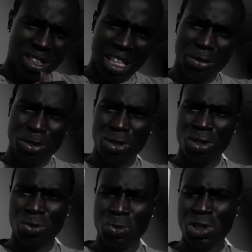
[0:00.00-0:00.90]
Then I was
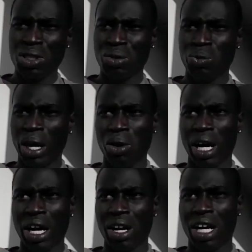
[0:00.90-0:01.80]
using, using
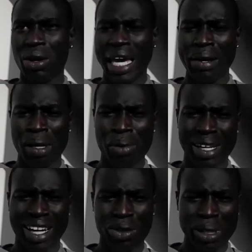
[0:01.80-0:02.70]
oh, uh, Aweber
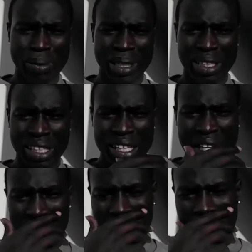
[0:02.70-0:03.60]
autoresponder,
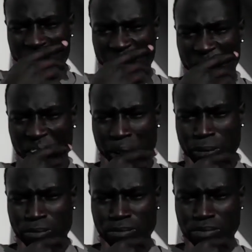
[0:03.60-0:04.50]
and um,